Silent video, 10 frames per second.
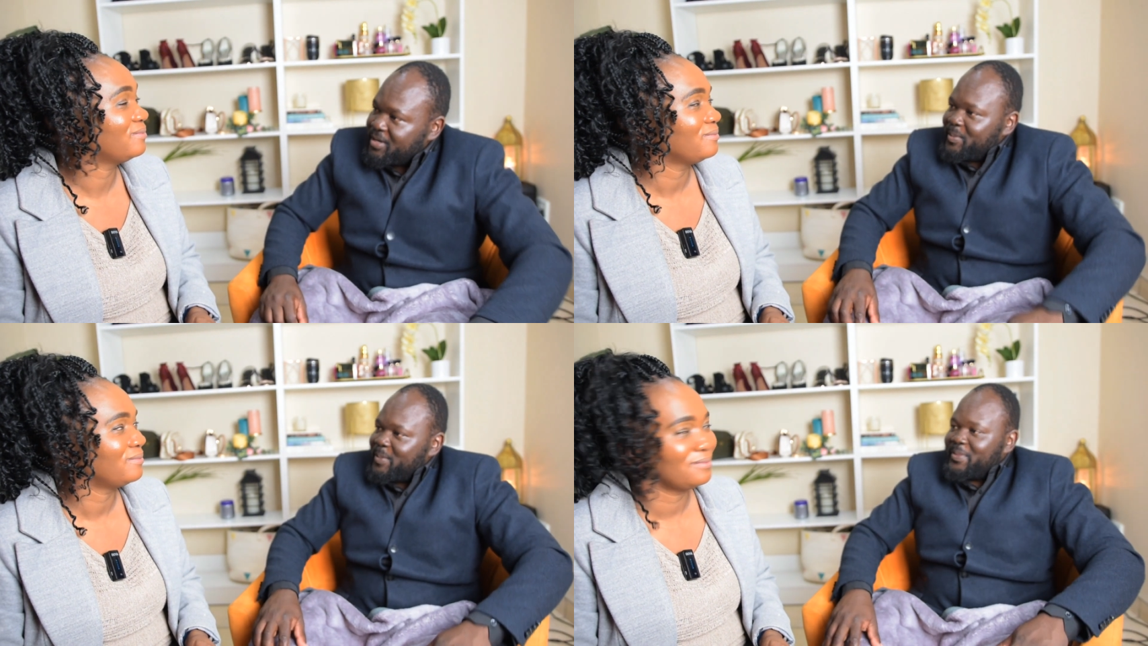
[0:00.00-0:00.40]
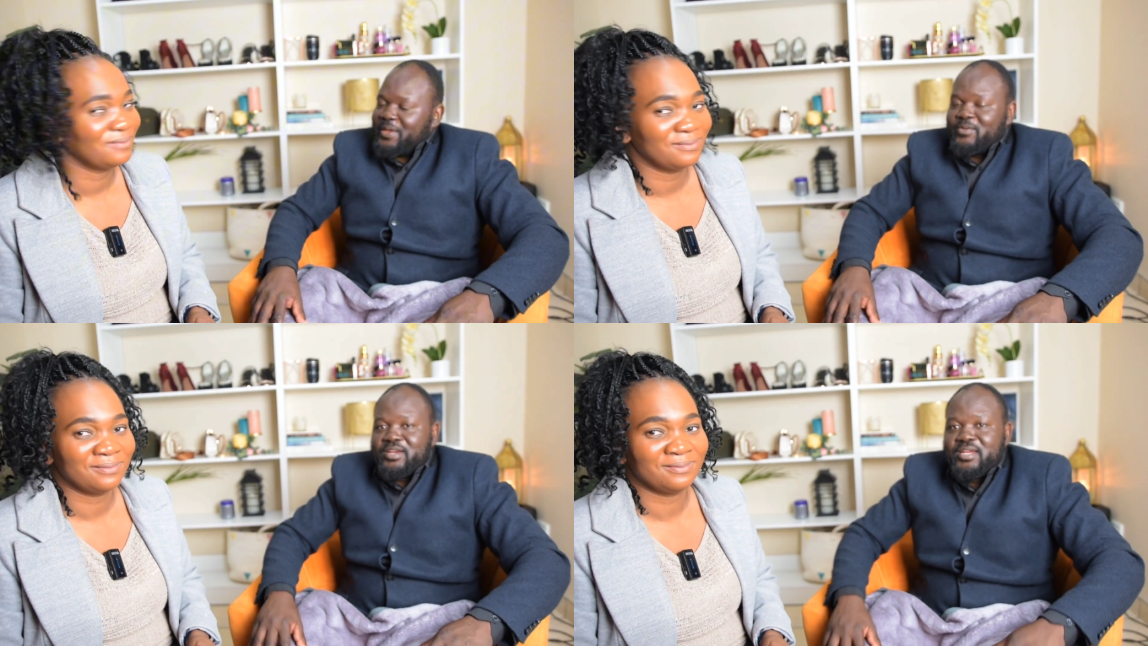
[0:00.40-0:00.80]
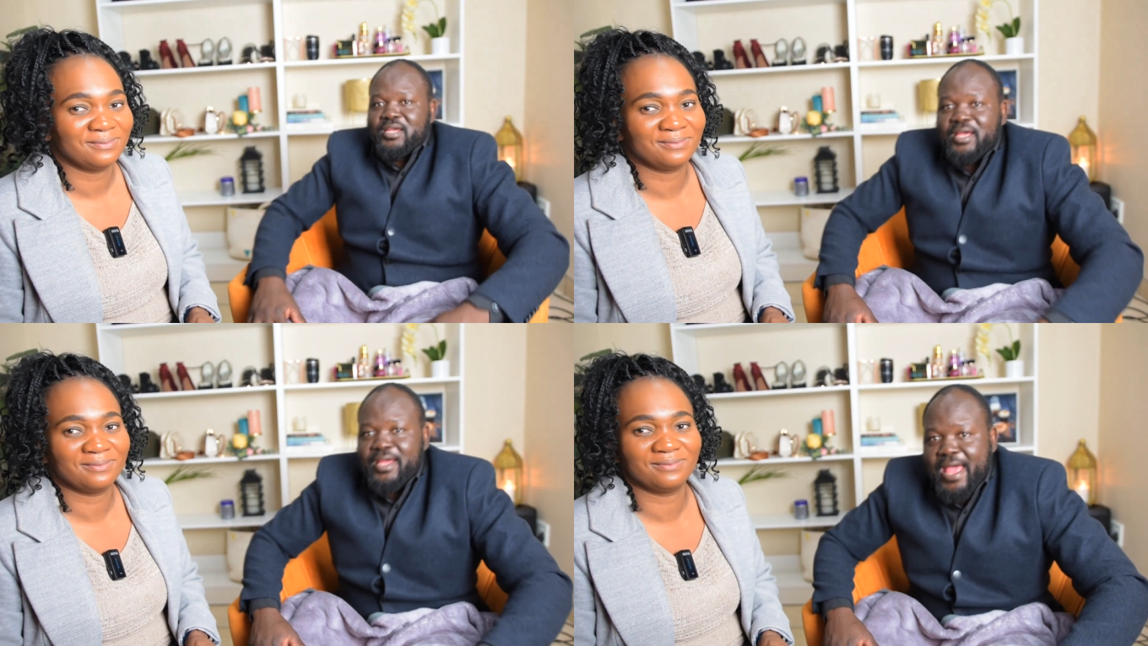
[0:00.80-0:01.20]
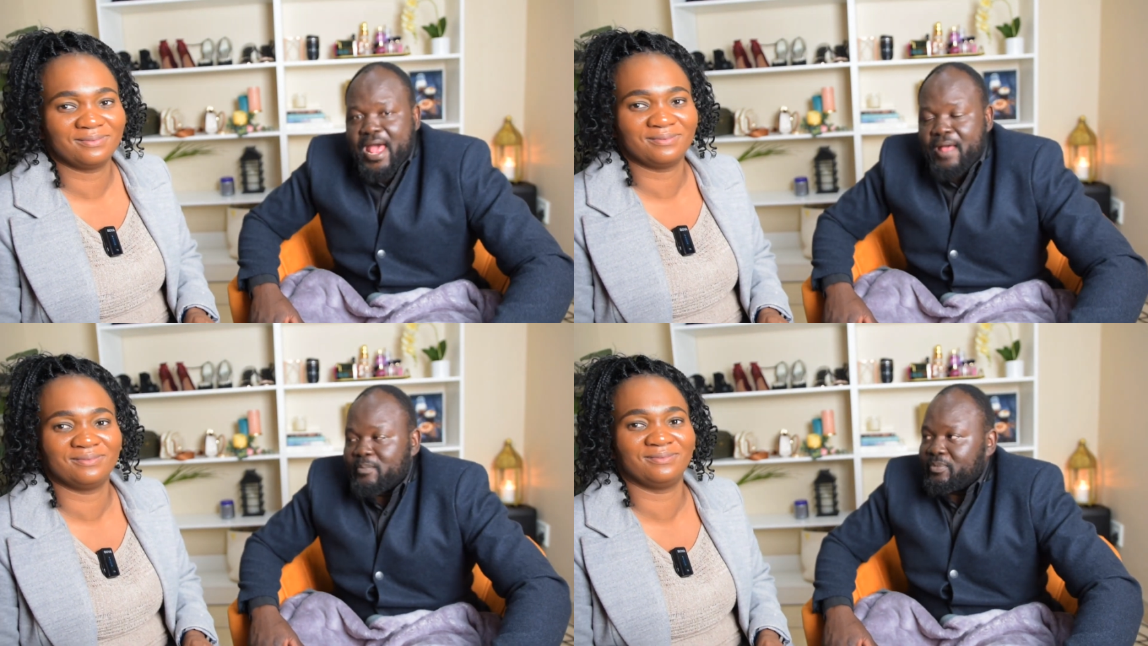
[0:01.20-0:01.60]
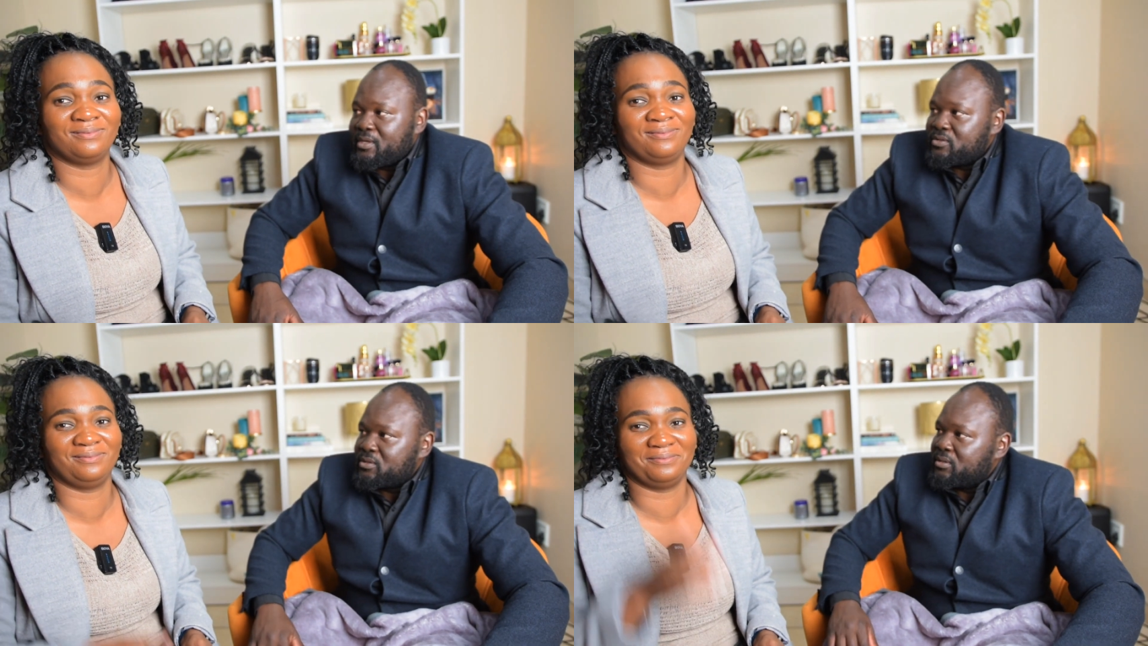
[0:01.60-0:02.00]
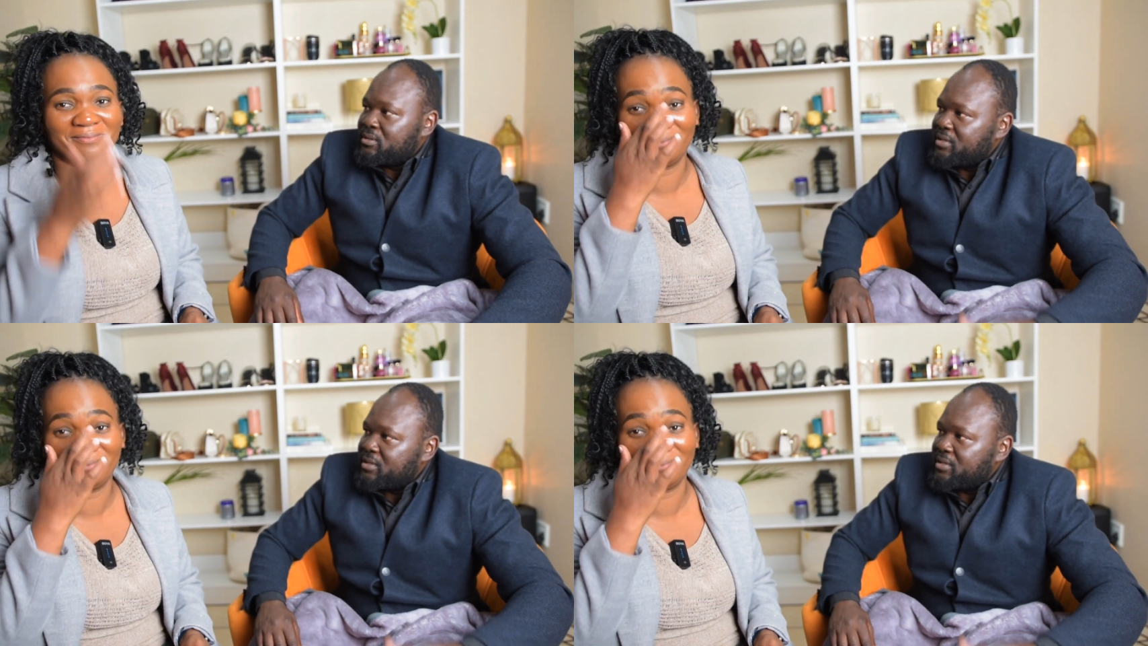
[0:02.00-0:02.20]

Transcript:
Speaker 1: I remember that one. Yeah. So